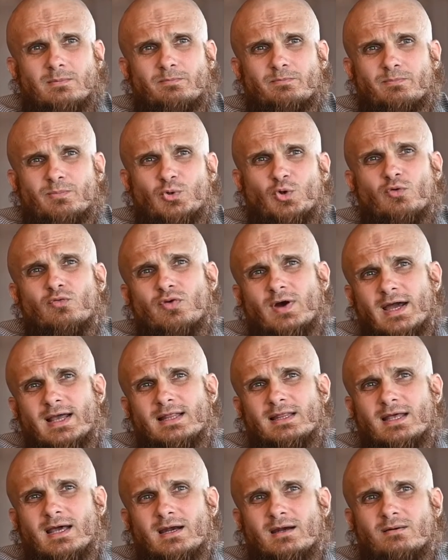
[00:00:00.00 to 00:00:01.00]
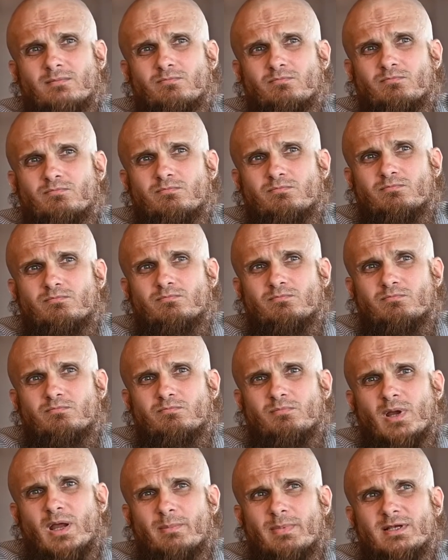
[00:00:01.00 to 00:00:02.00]
You'll find that
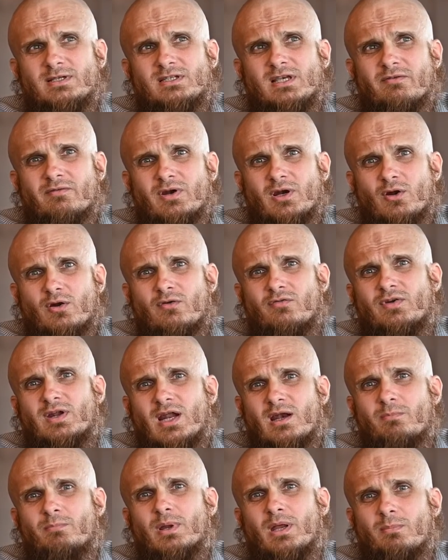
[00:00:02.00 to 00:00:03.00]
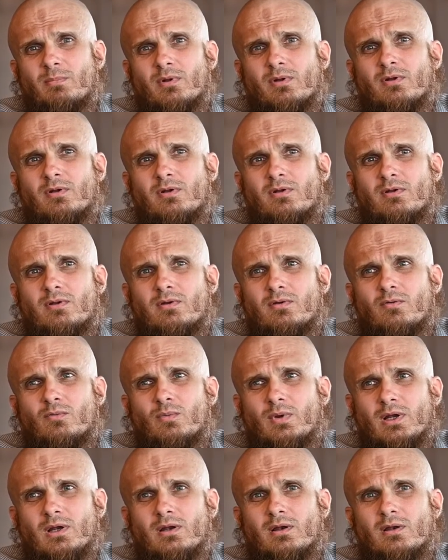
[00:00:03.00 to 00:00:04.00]
maybe 7 out of 10 people
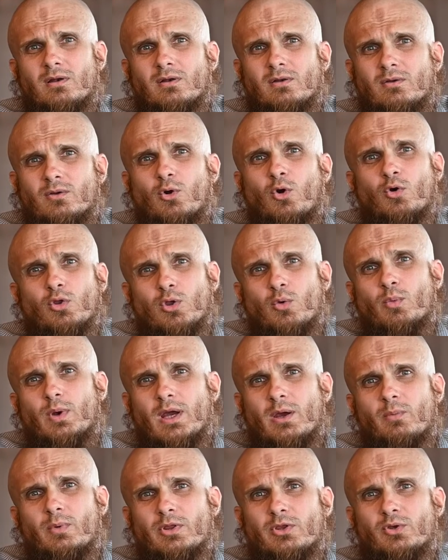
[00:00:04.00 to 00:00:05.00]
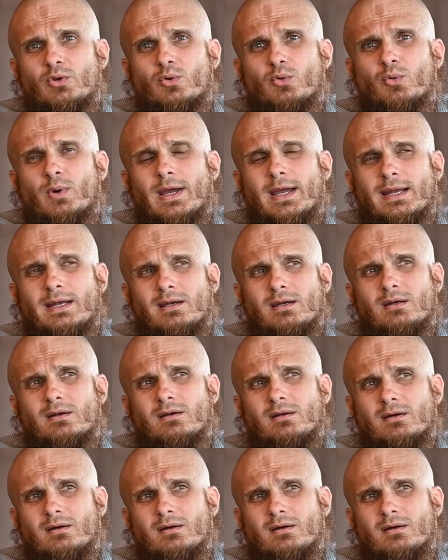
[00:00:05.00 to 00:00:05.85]
will go the way with you, and